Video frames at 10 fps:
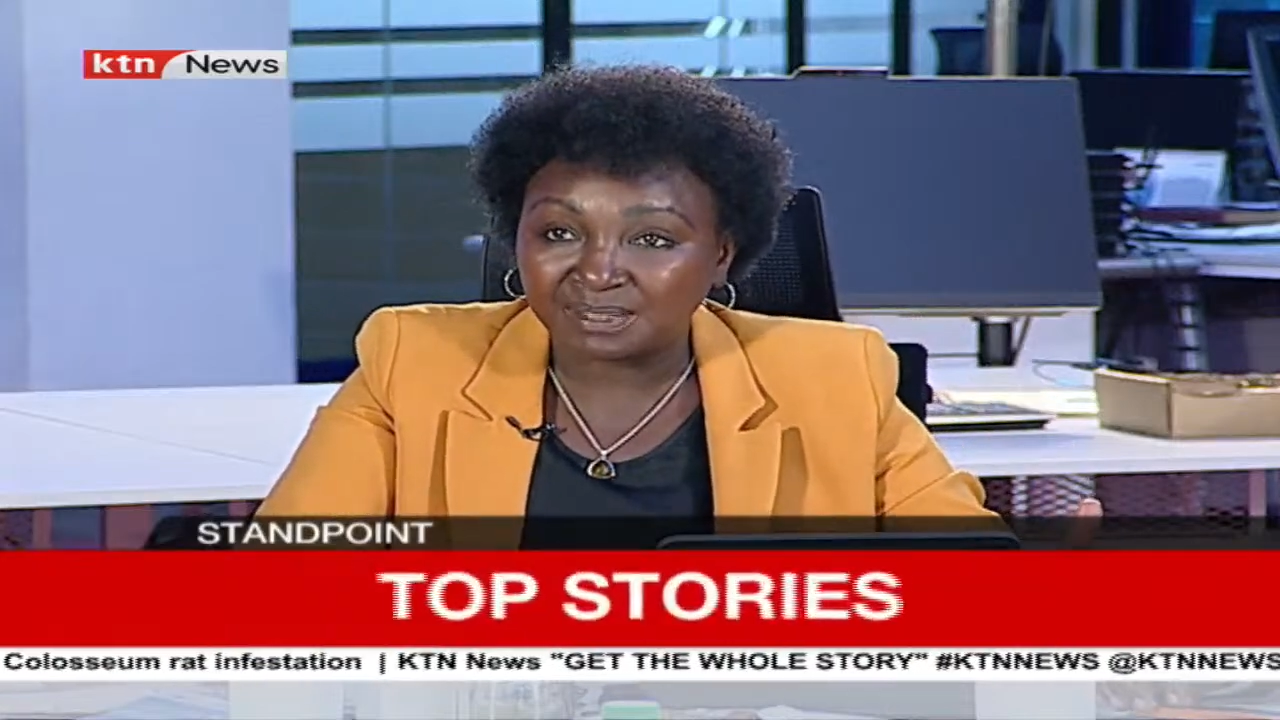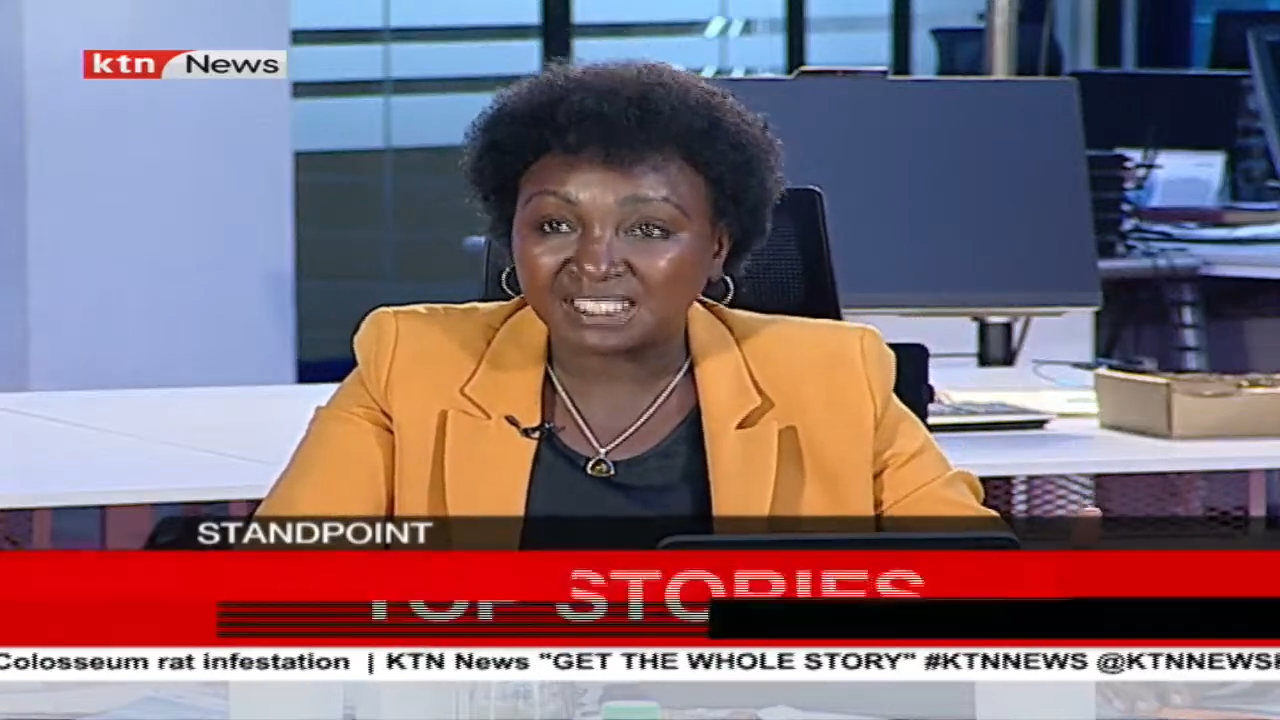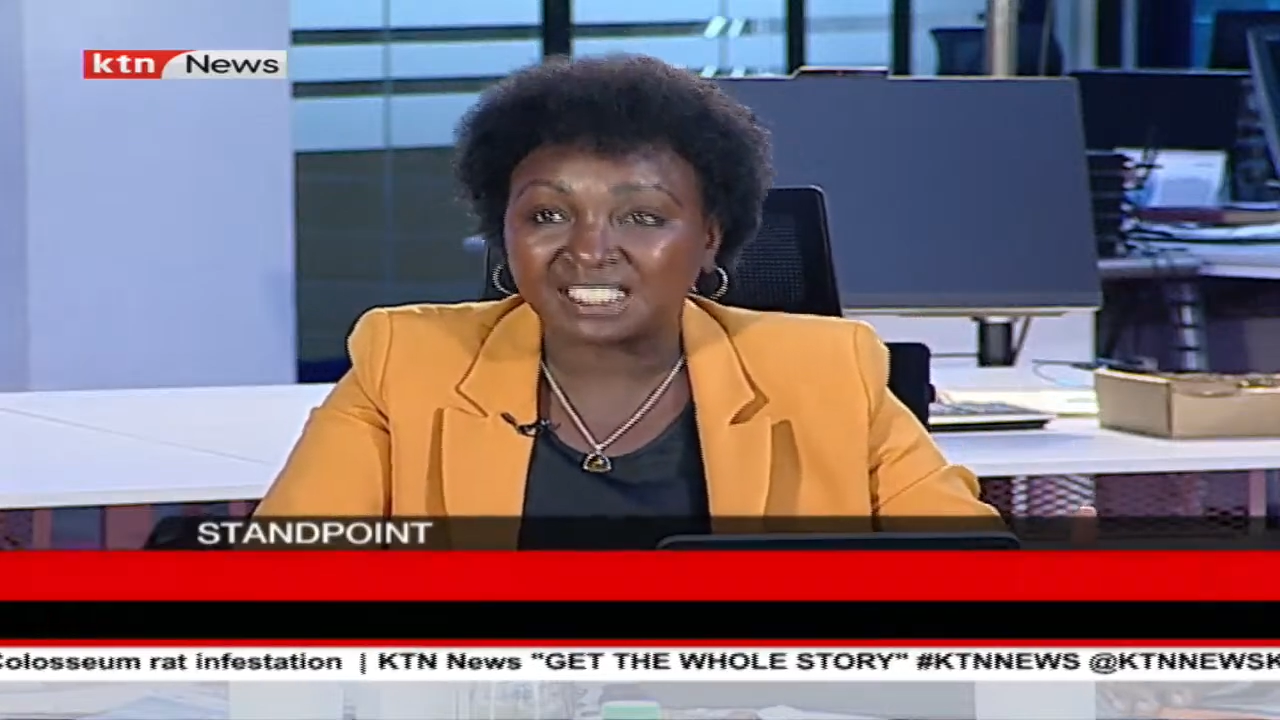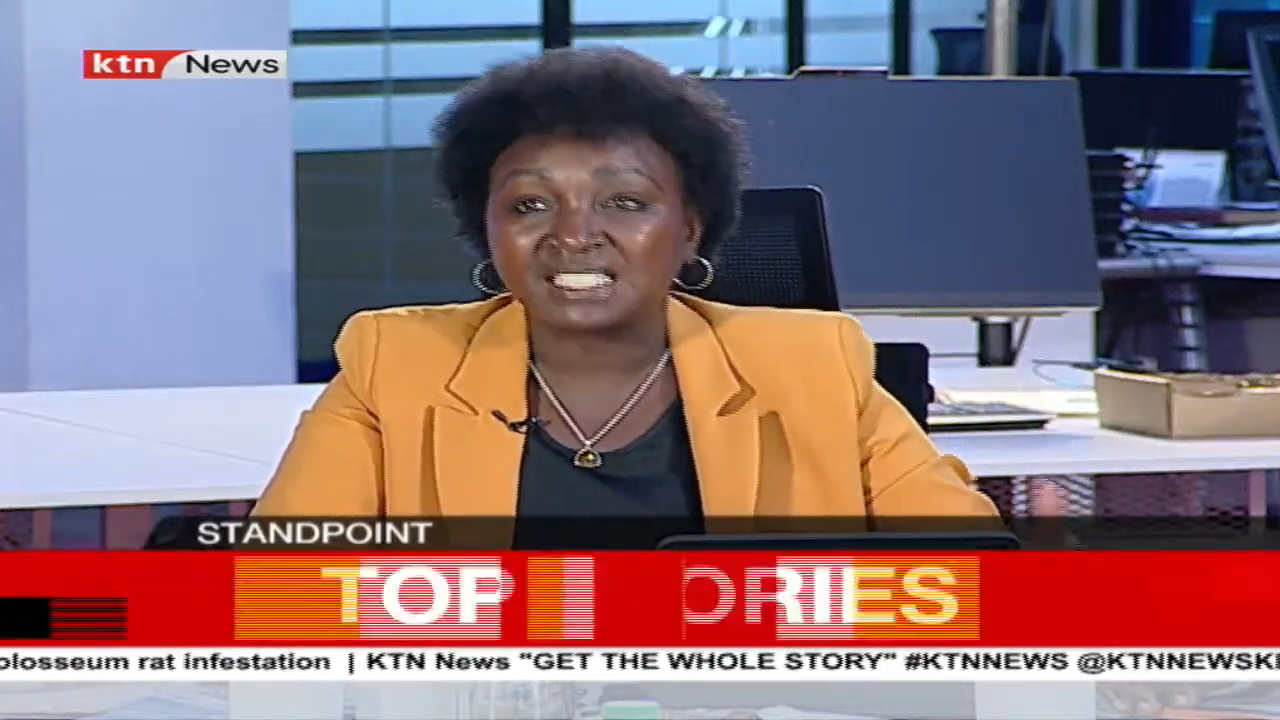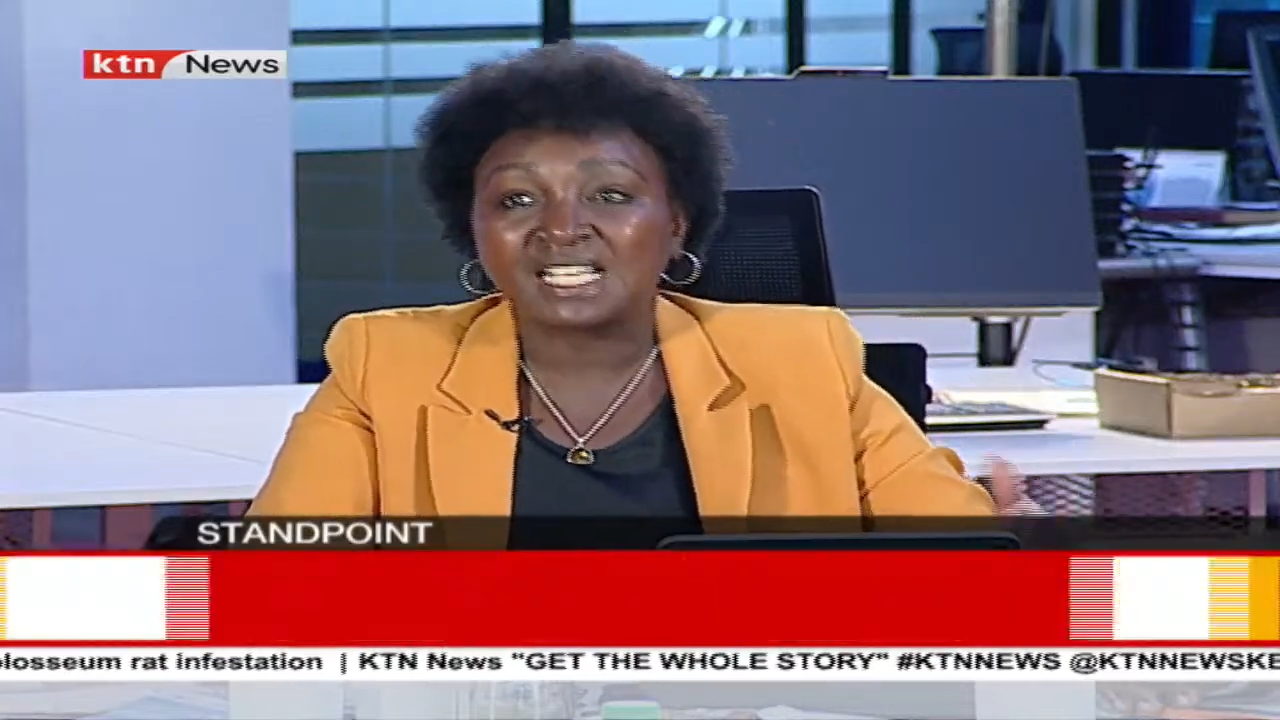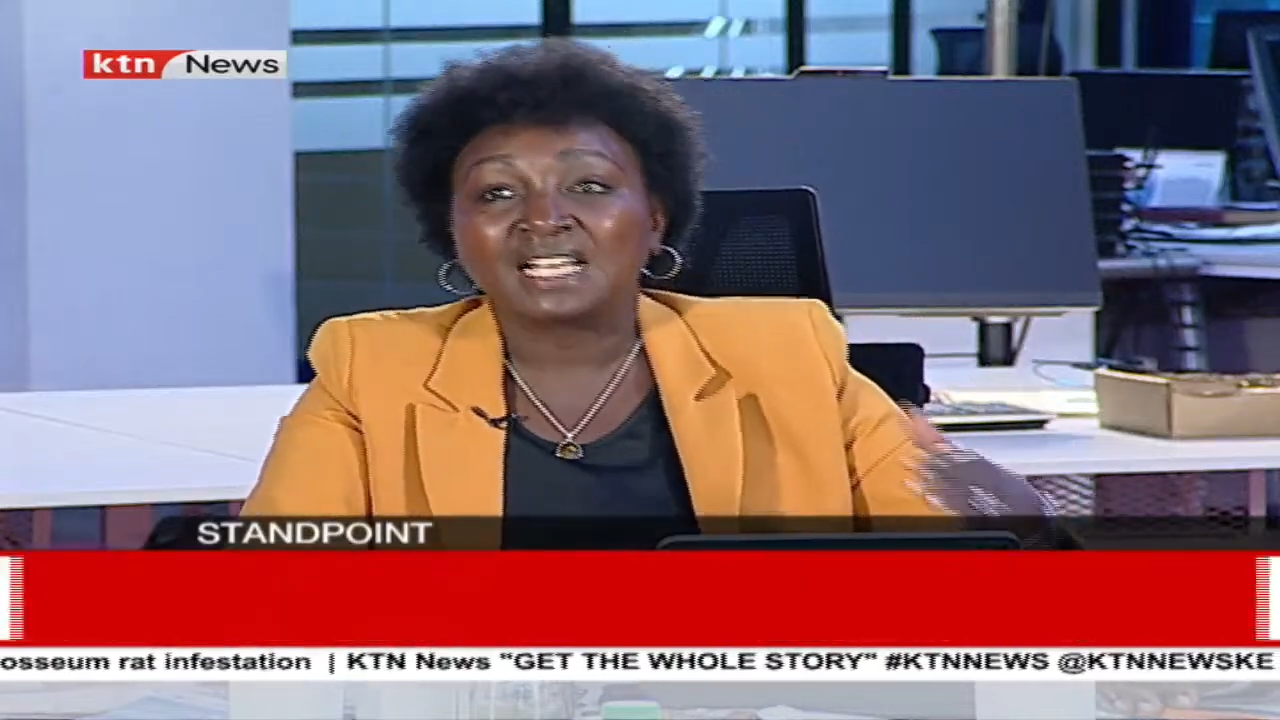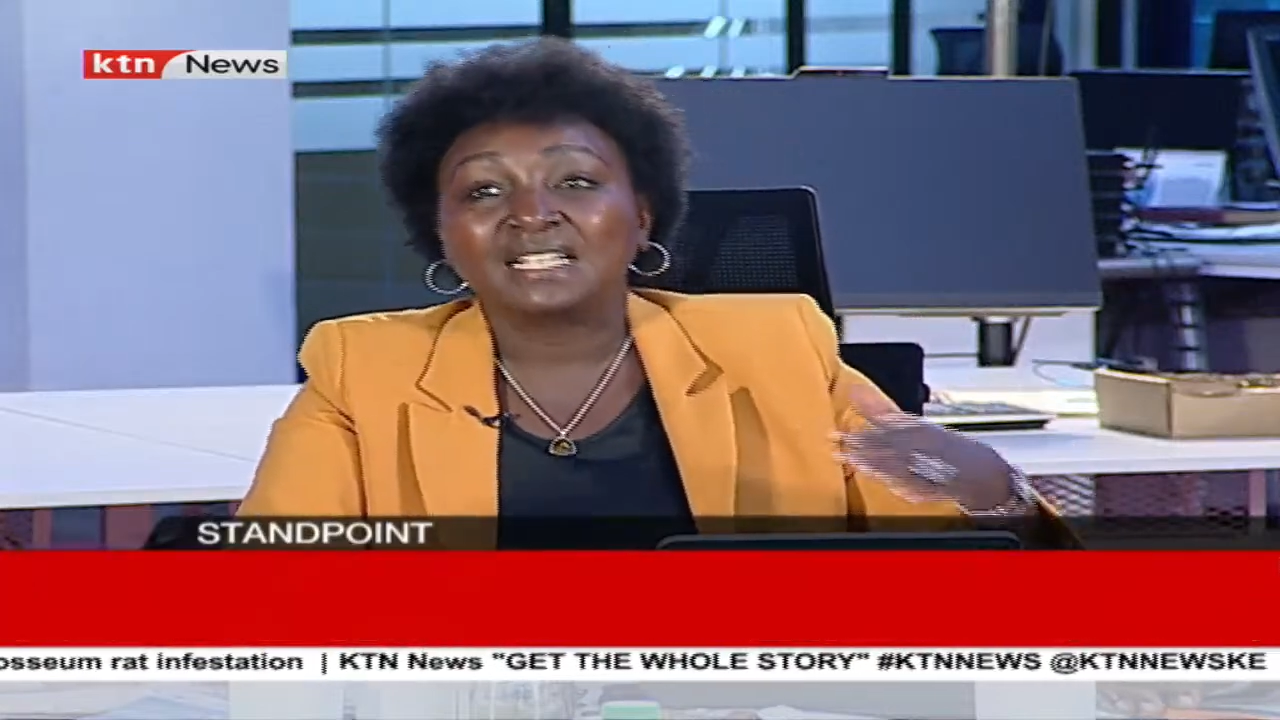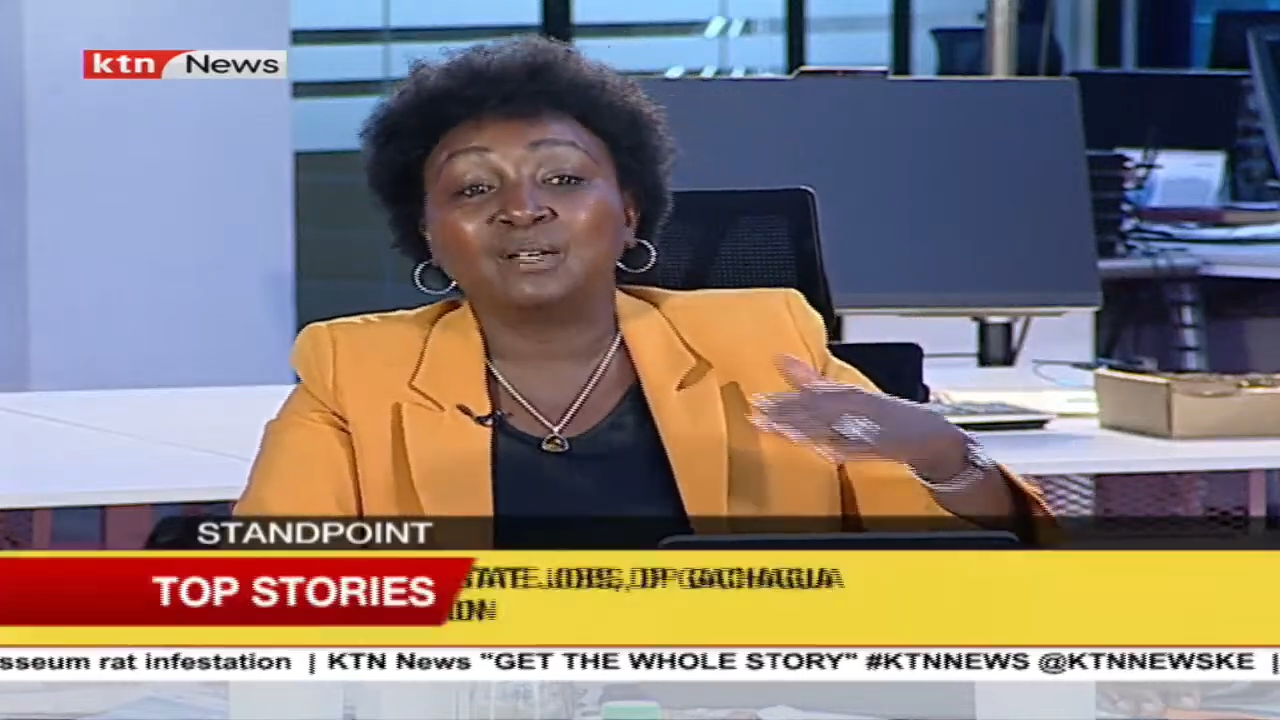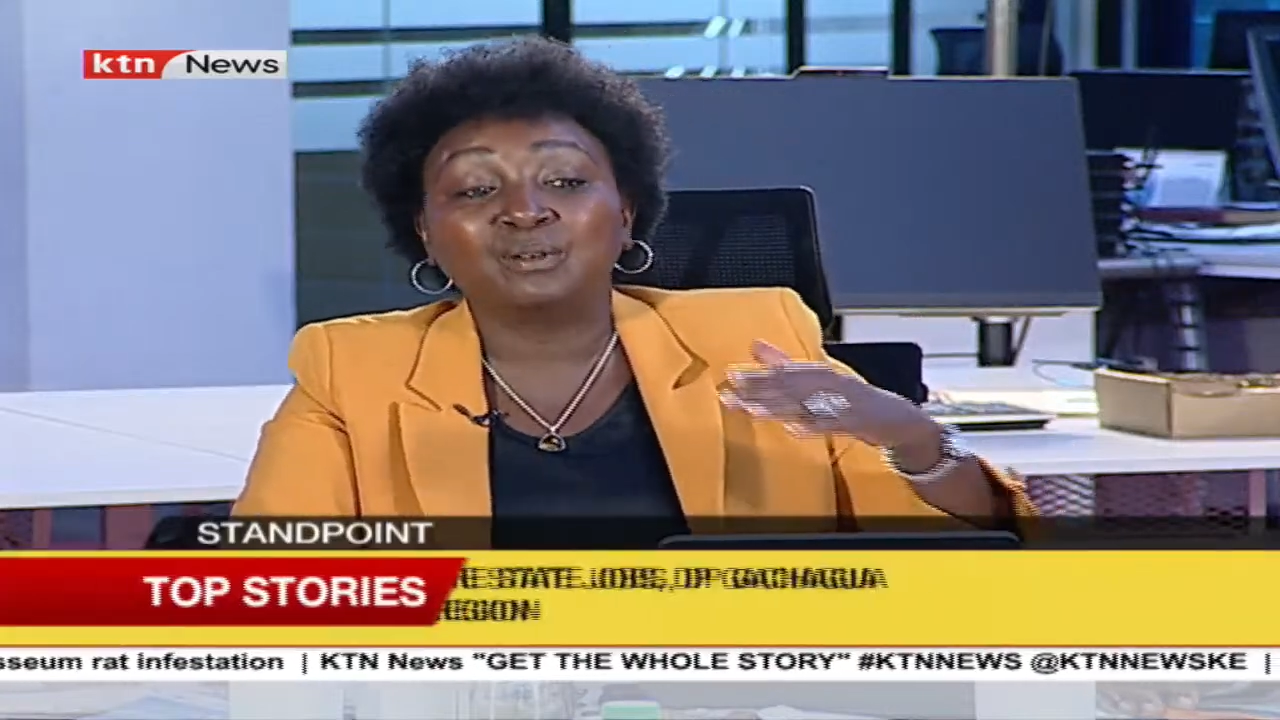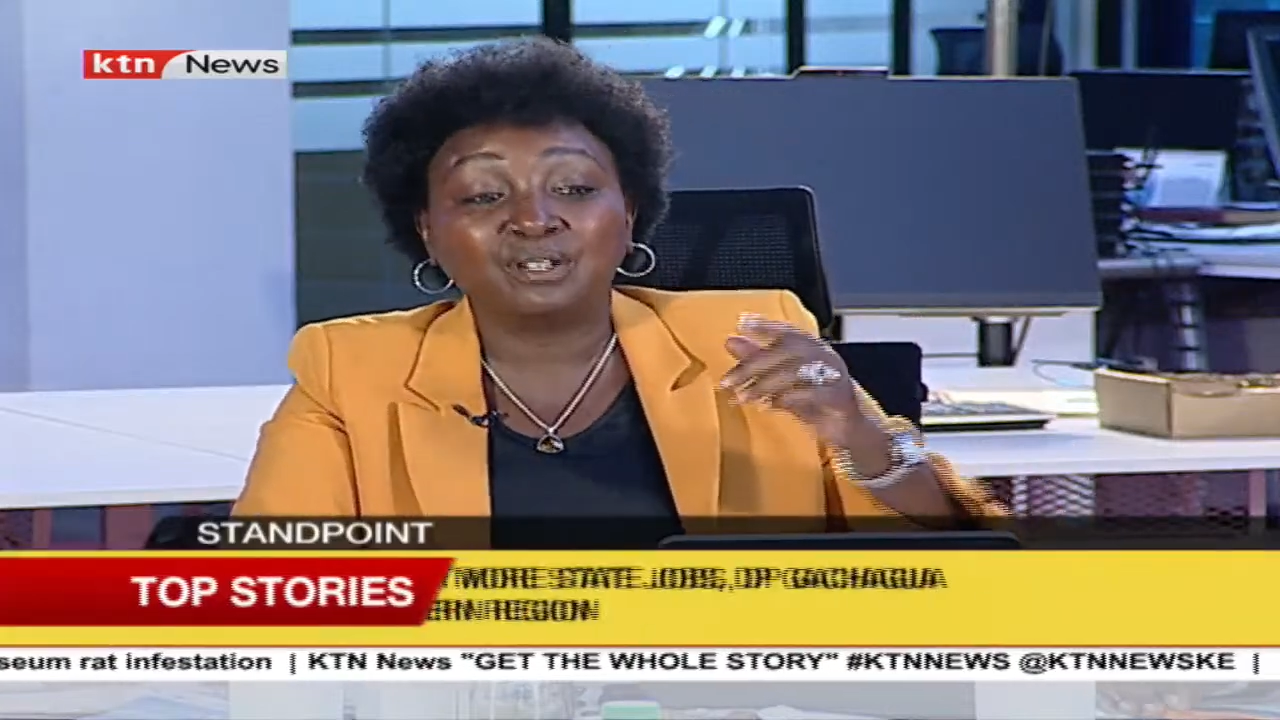ministers
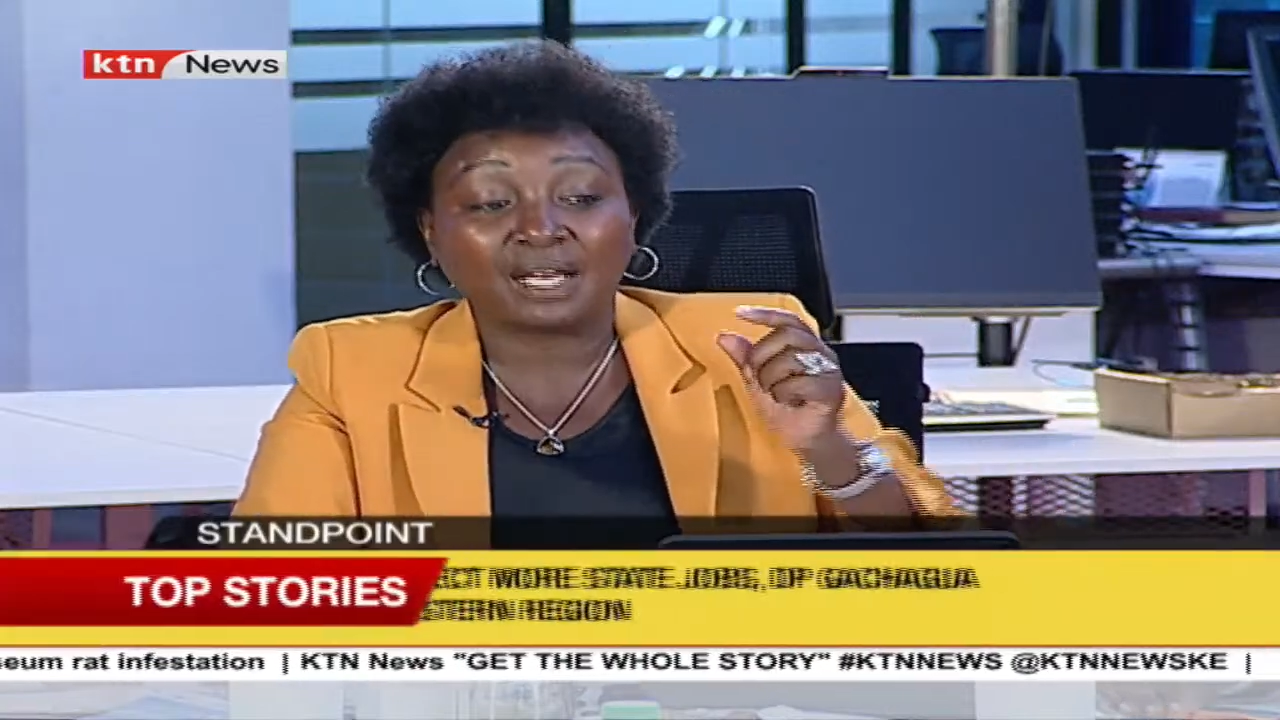they,